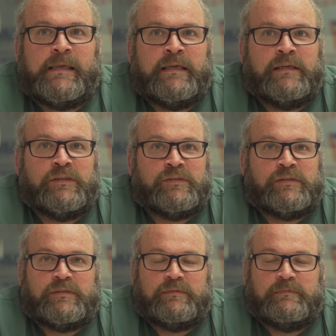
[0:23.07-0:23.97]

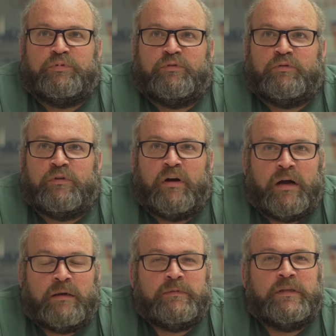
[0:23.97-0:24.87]
is
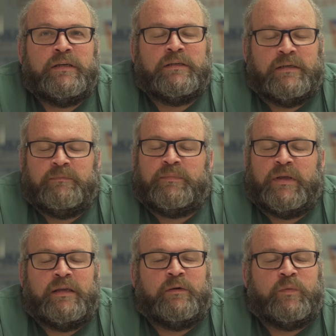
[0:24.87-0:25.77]
probably gonna
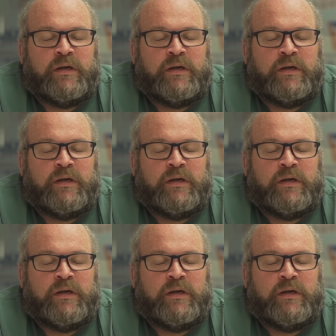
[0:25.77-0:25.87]
be a